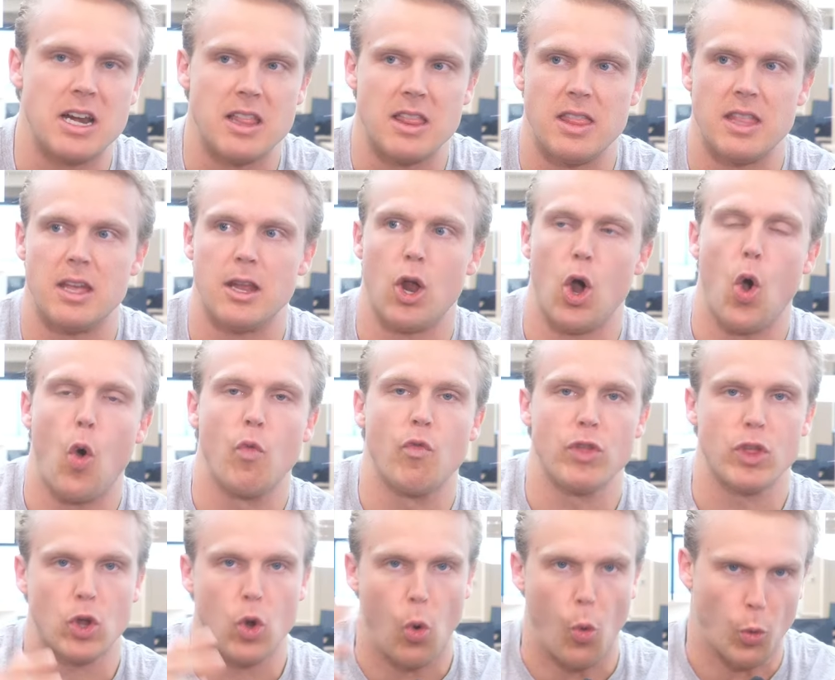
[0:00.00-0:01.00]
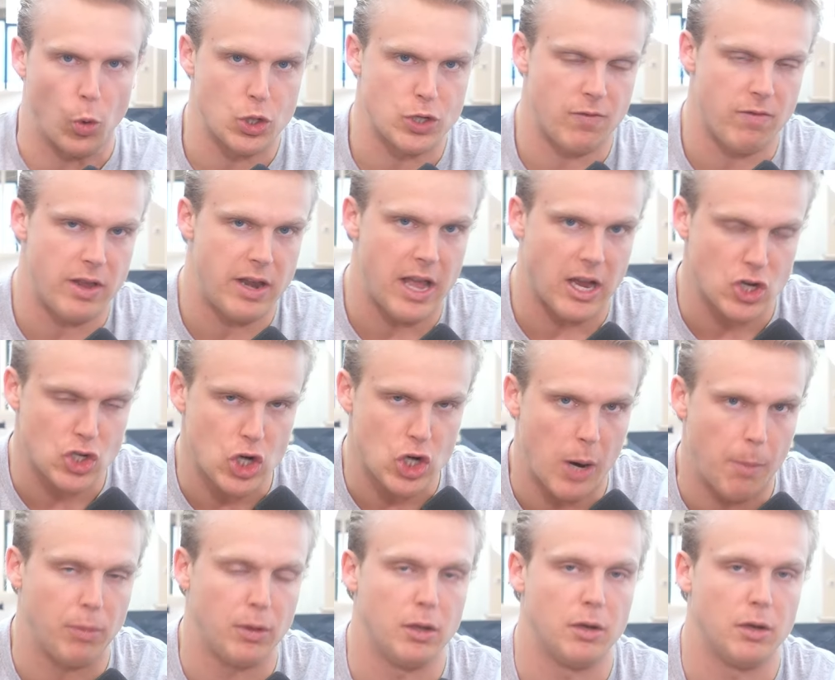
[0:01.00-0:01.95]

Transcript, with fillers: and then over the course of the next couple